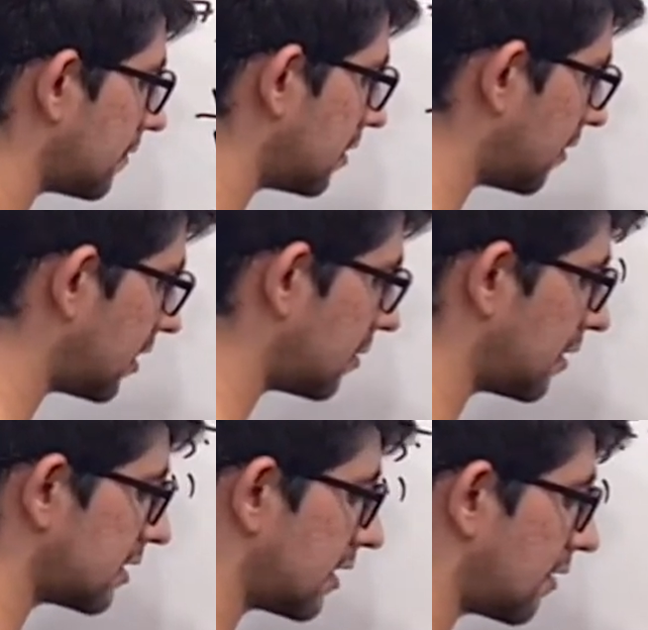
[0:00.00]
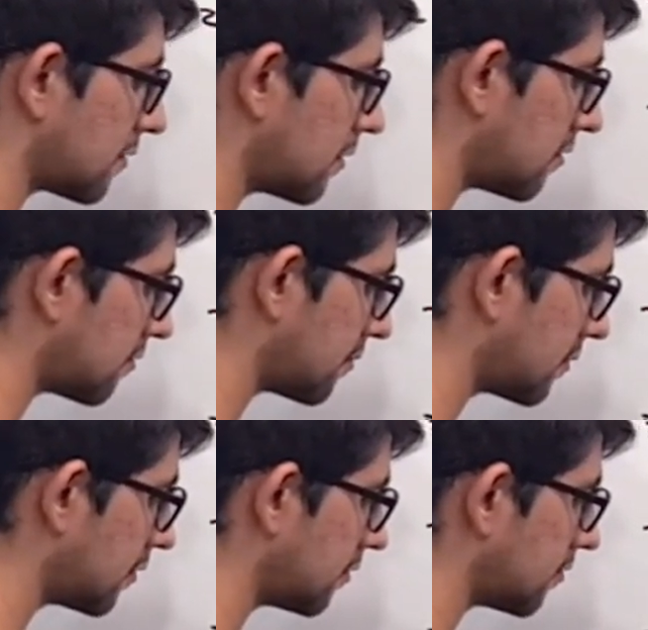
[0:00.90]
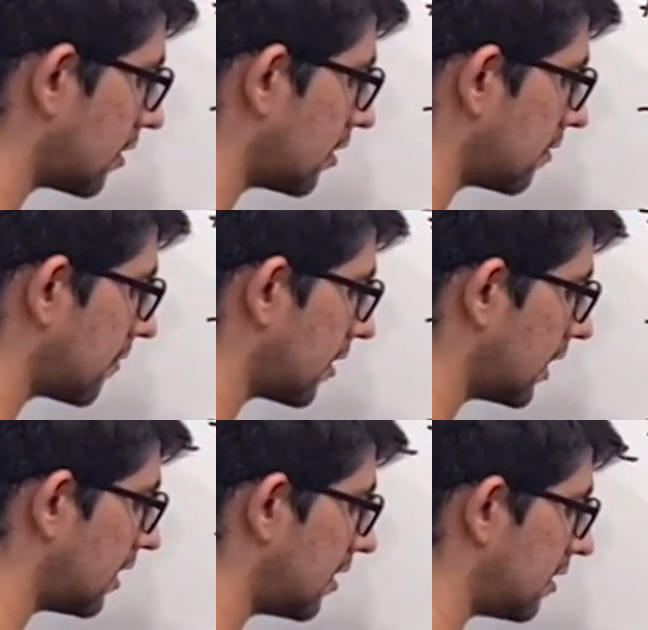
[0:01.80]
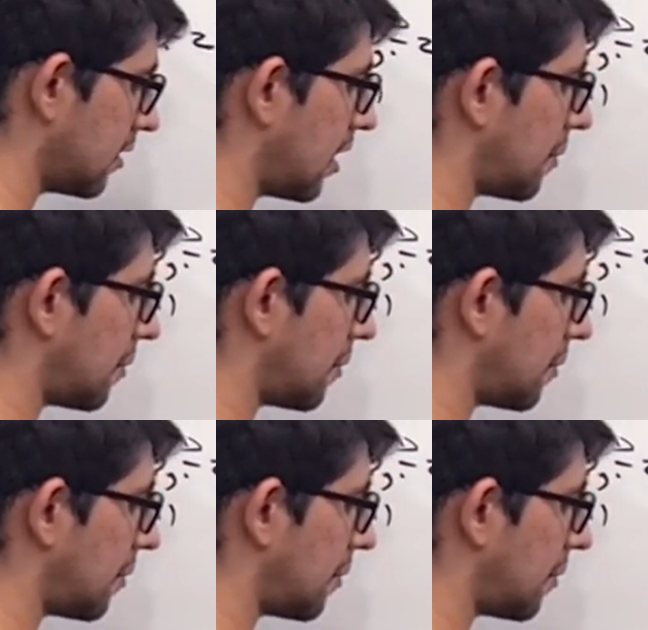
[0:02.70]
to divide it by 1,000, 2, right? And there